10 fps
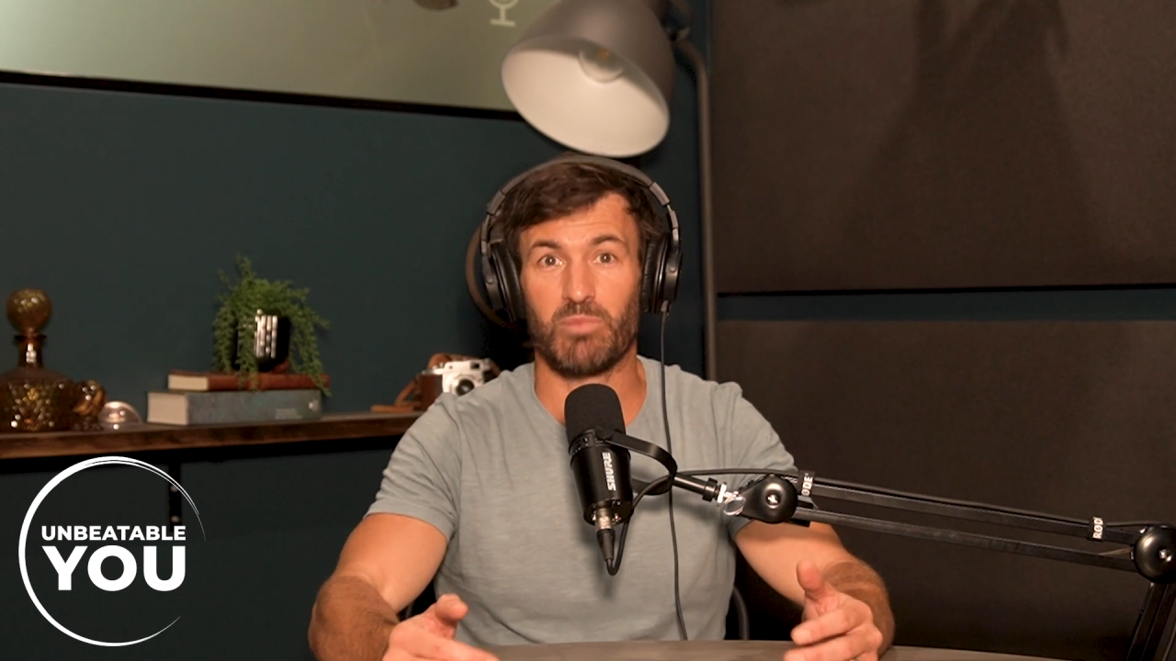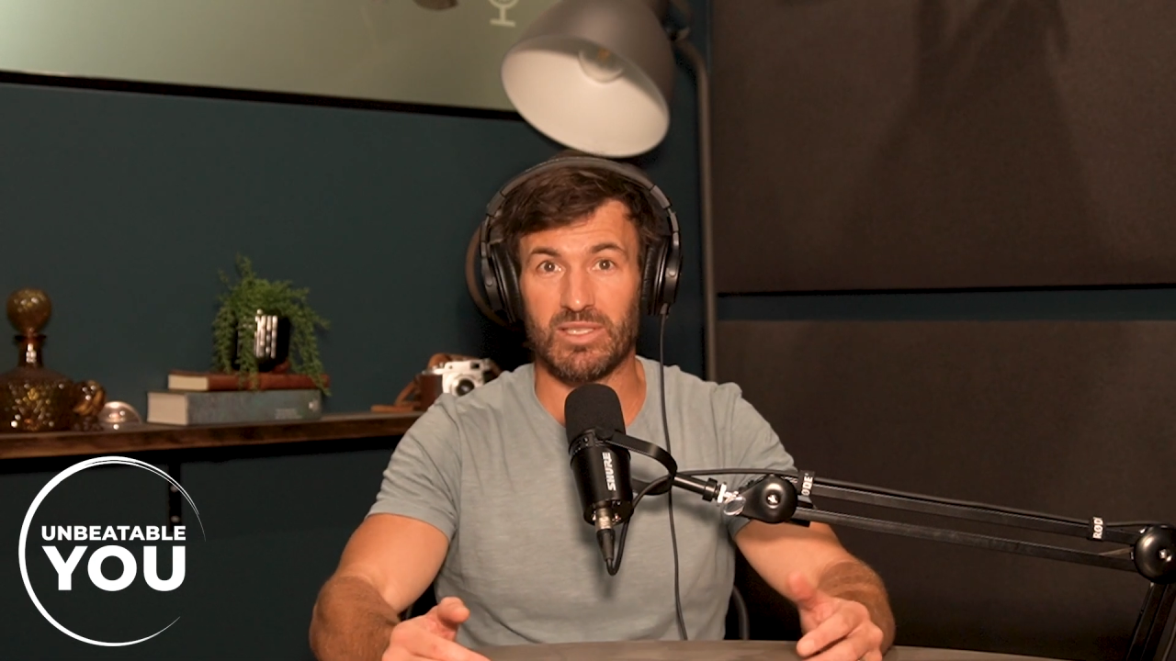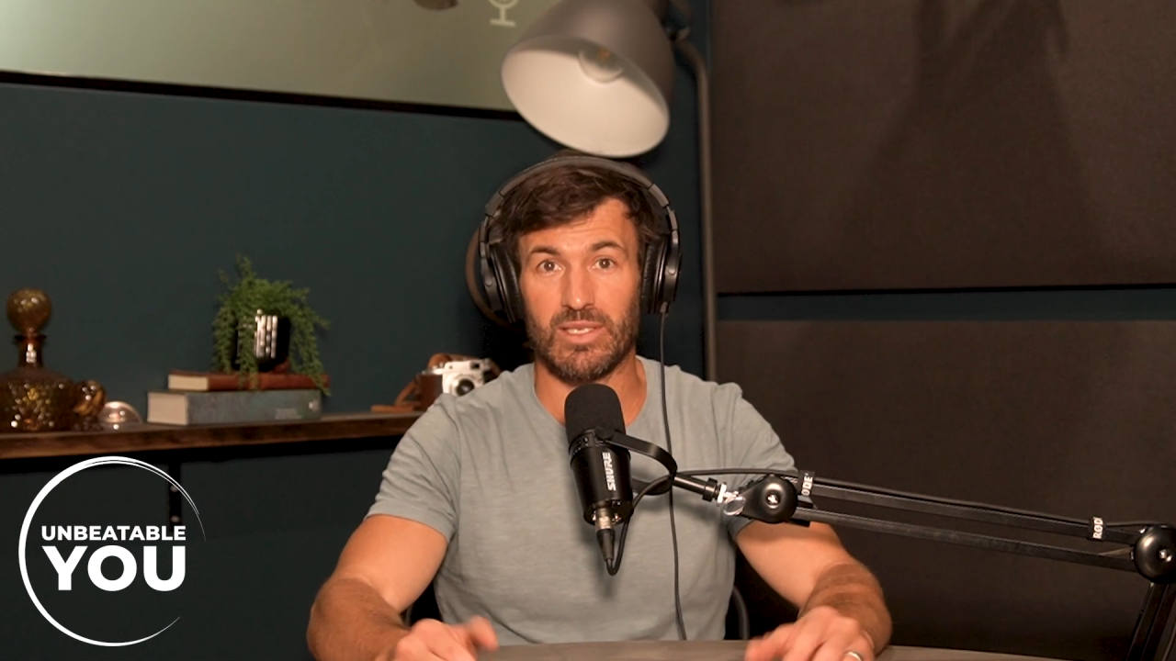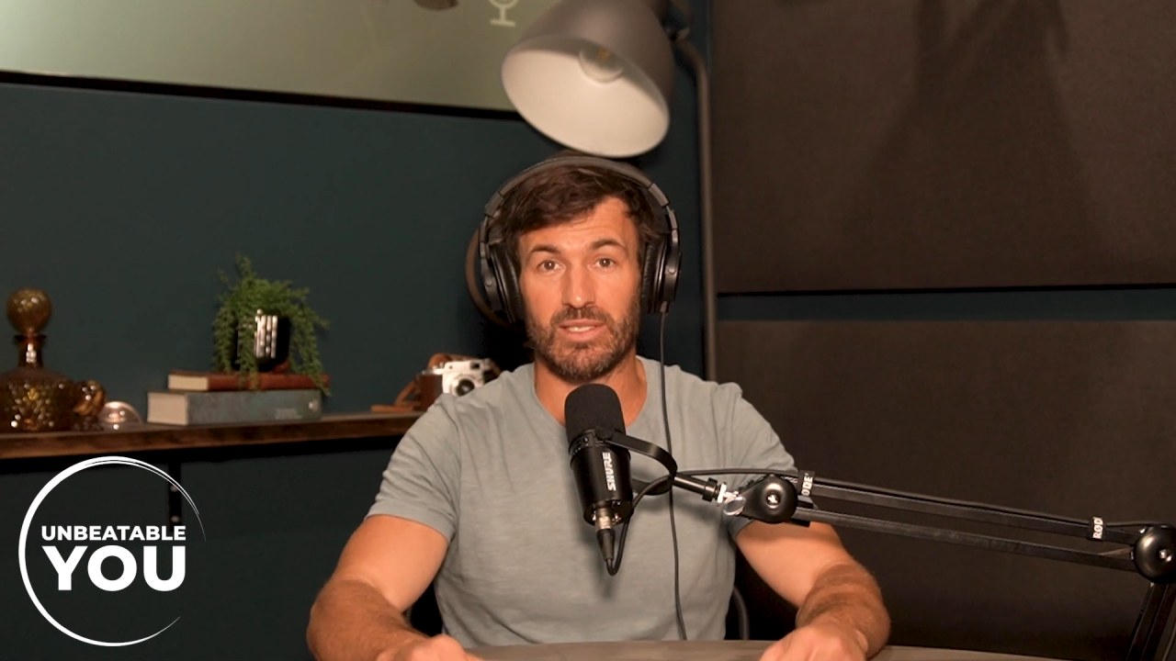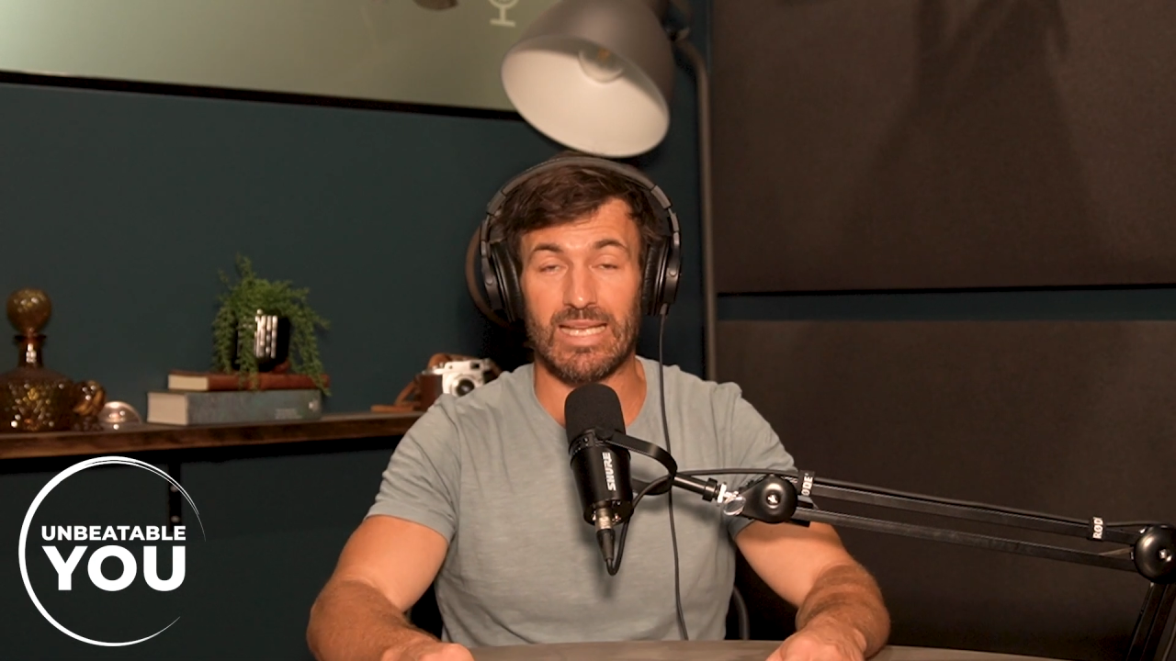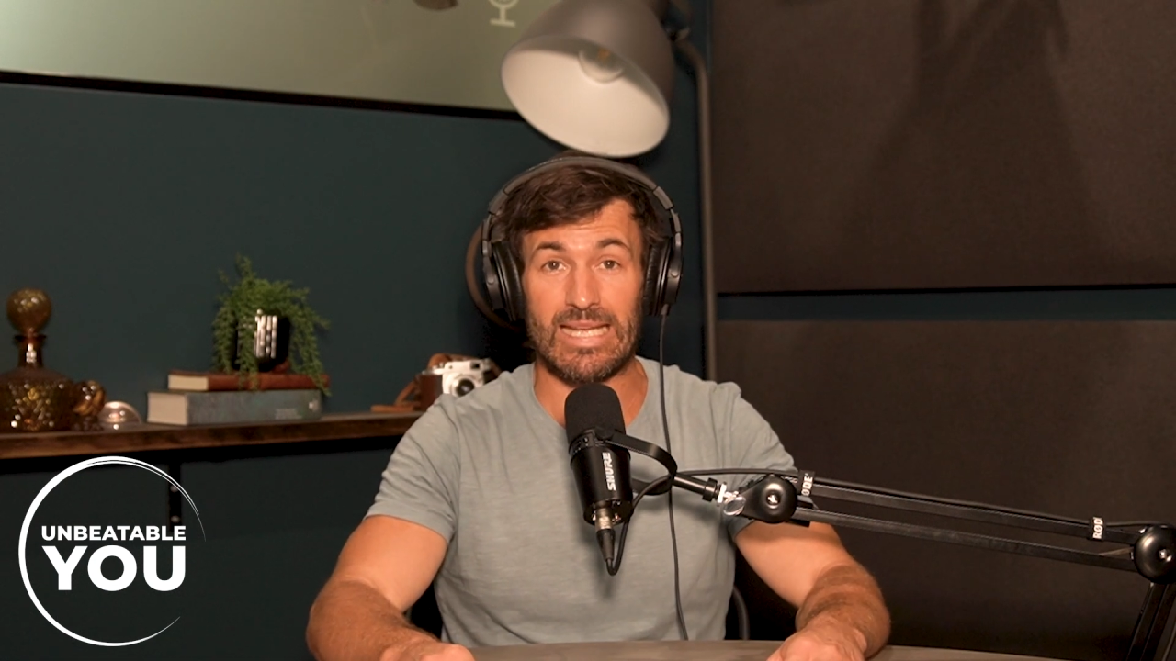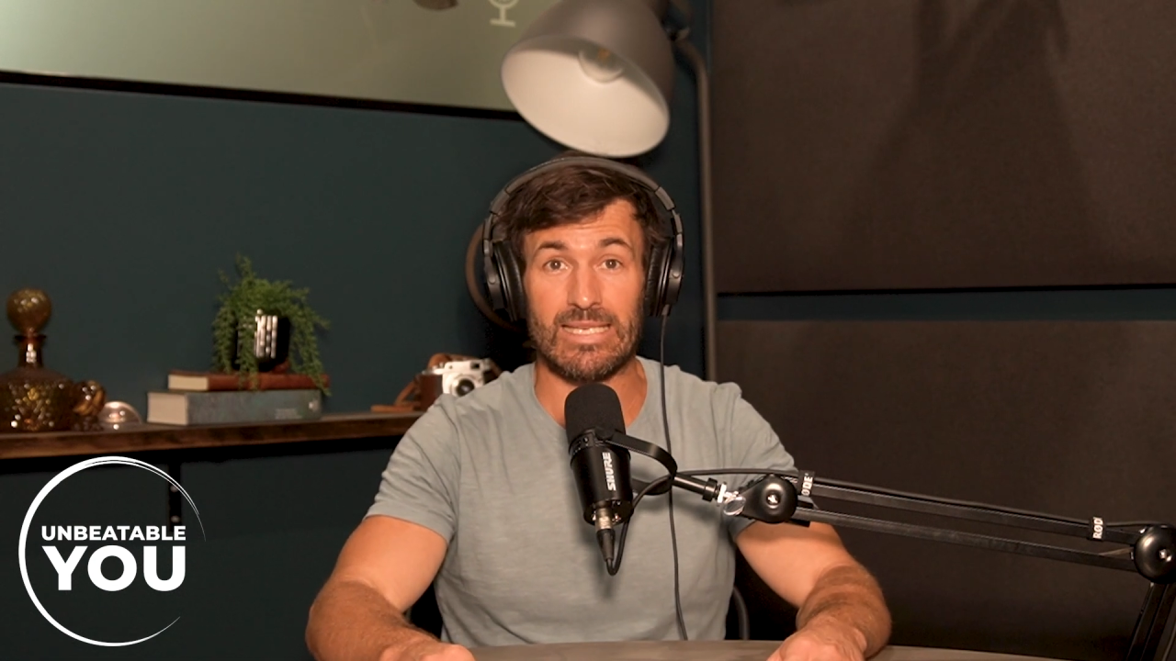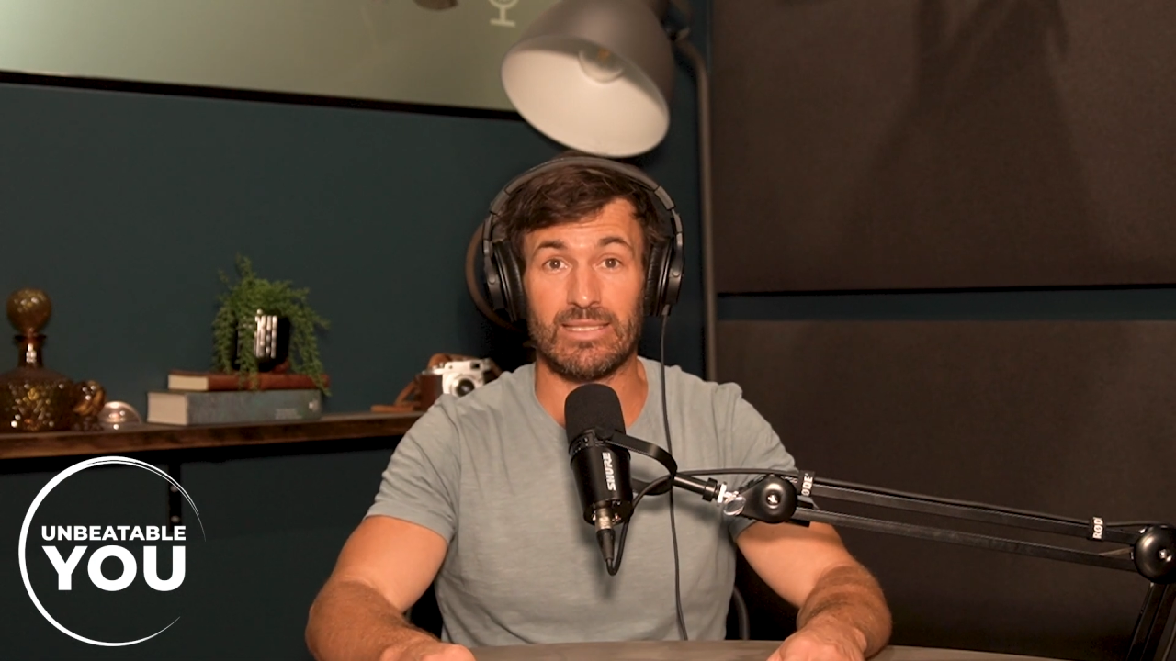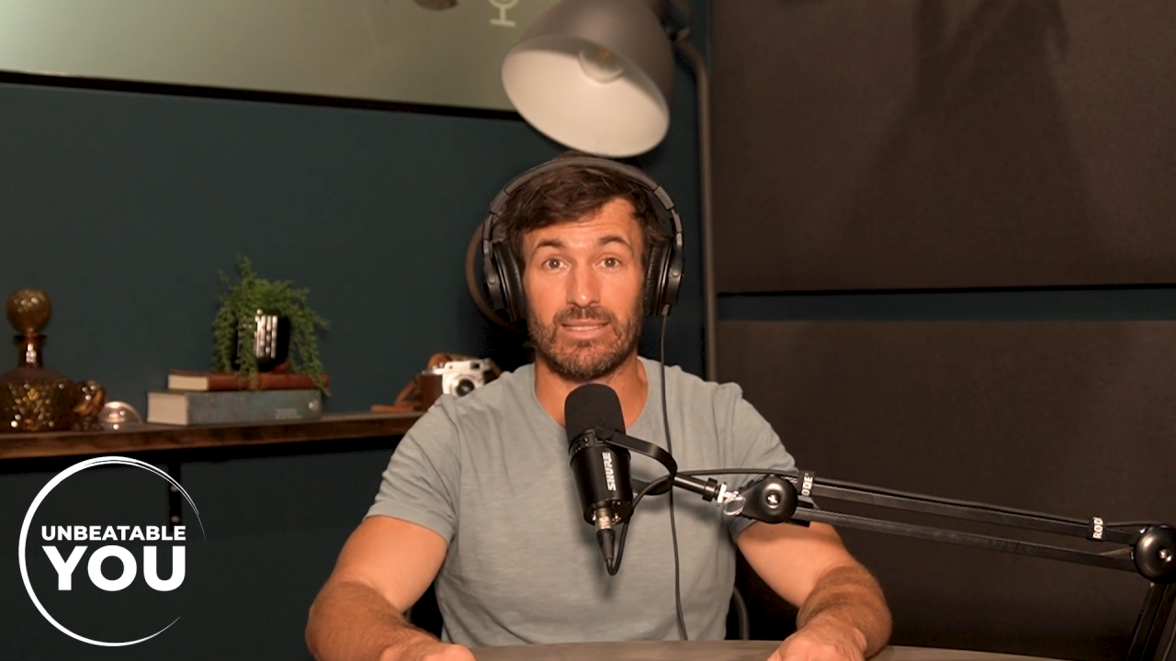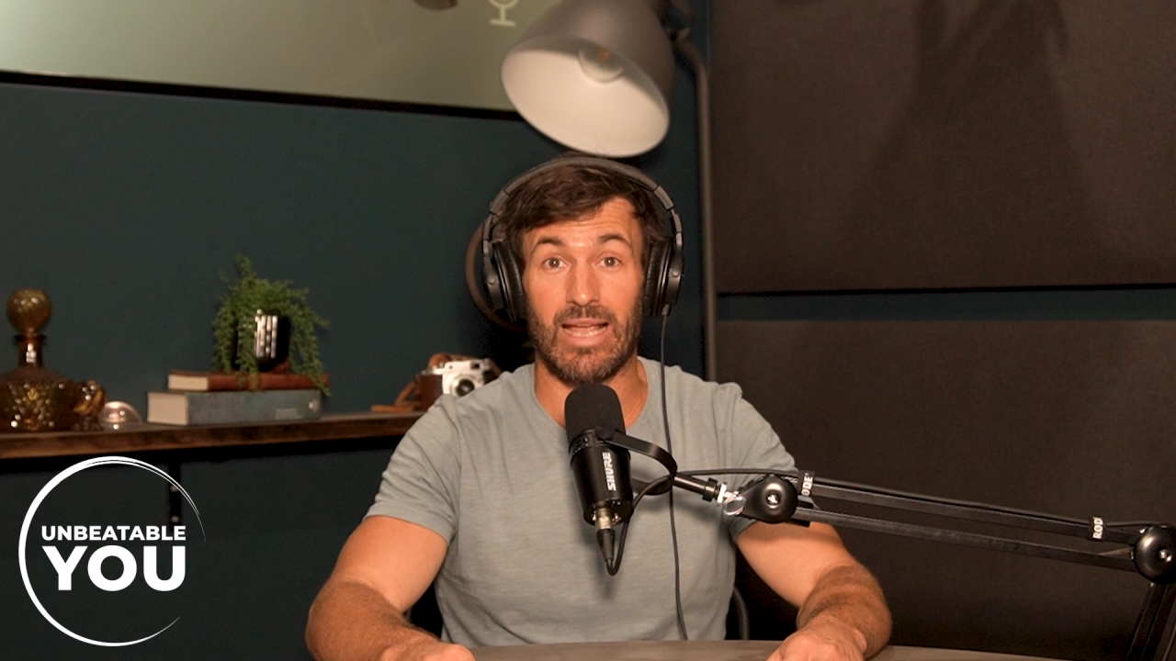busyness
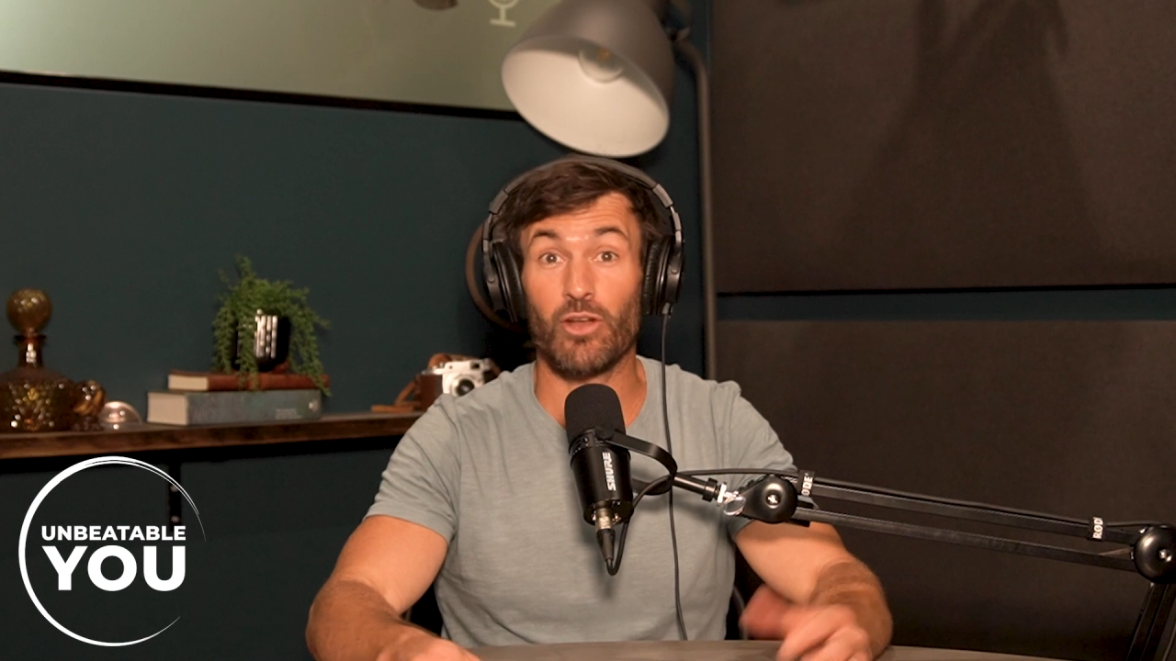is